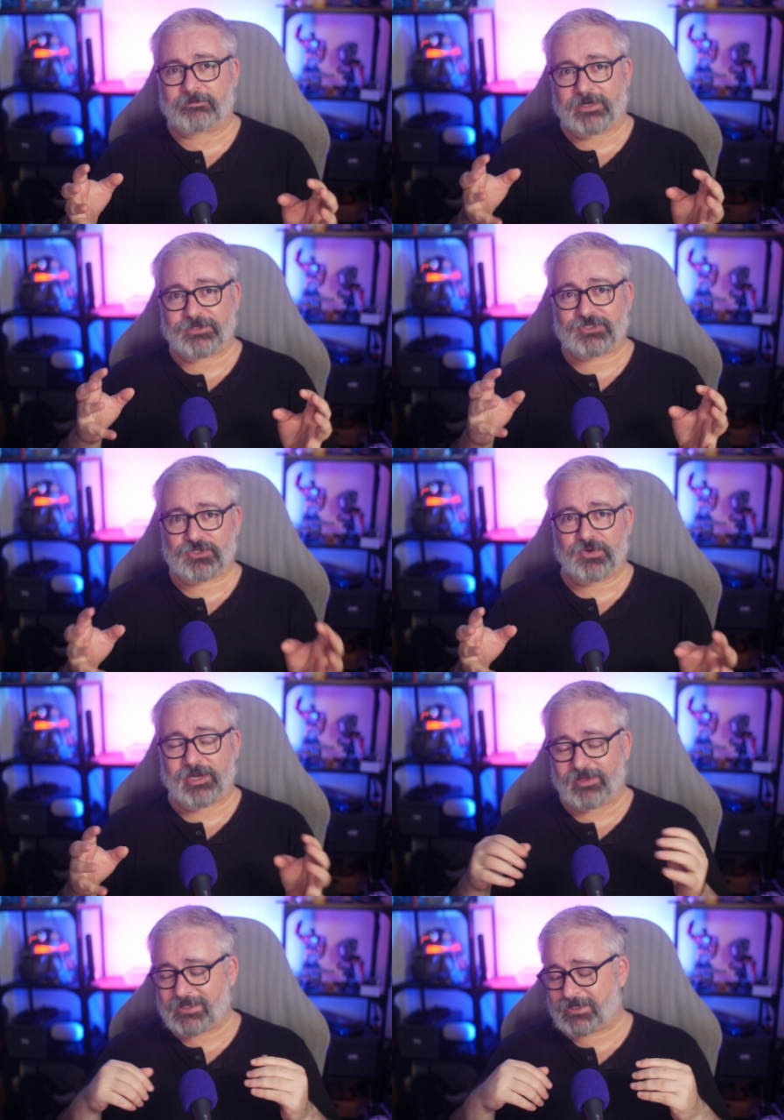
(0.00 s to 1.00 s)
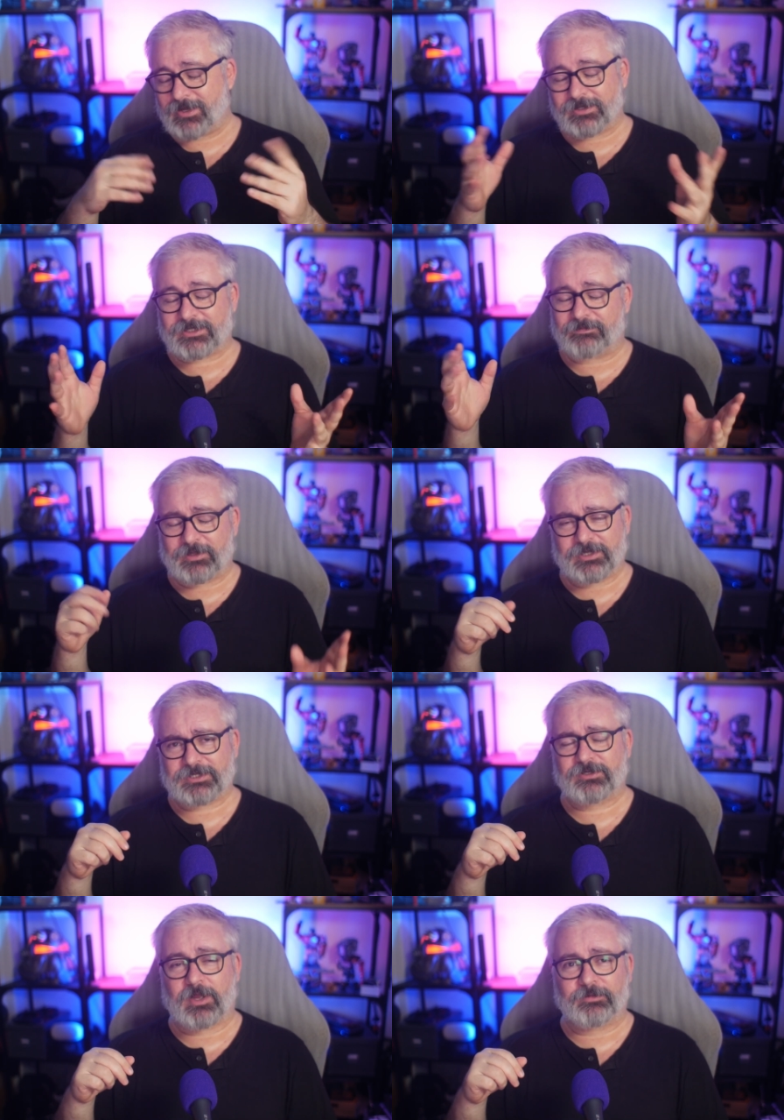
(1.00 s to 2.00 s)
at my screen, and that's not something
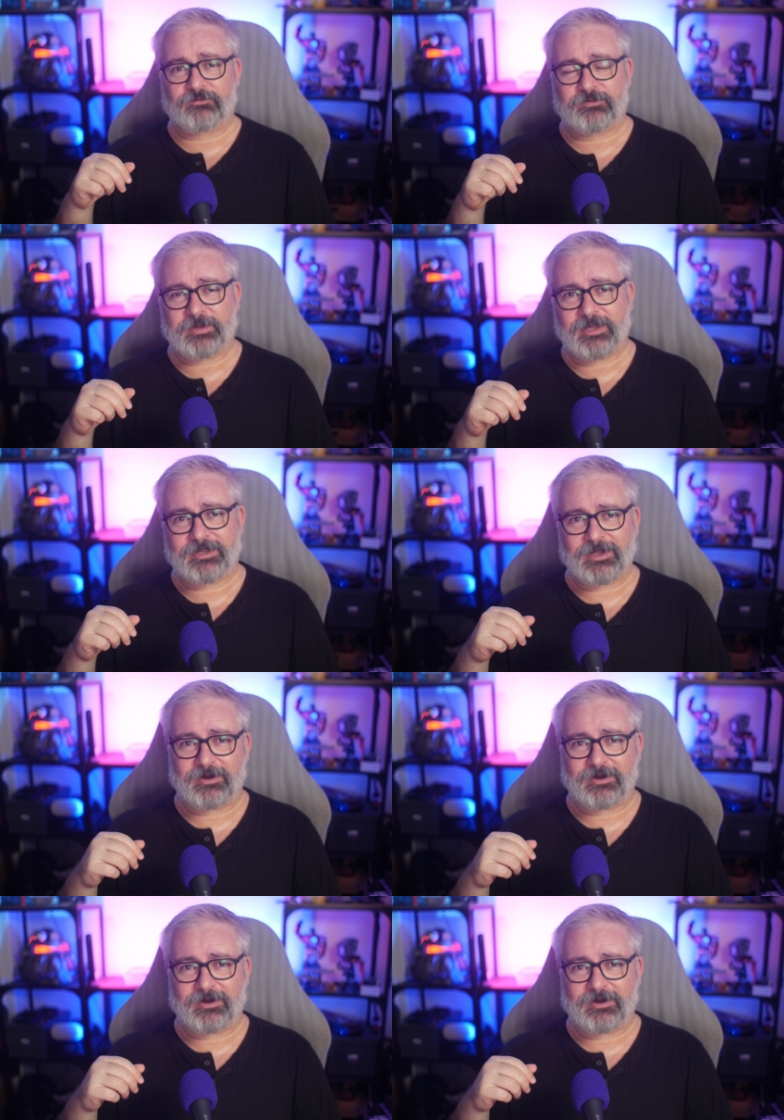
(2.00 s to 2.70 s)
that's common for me.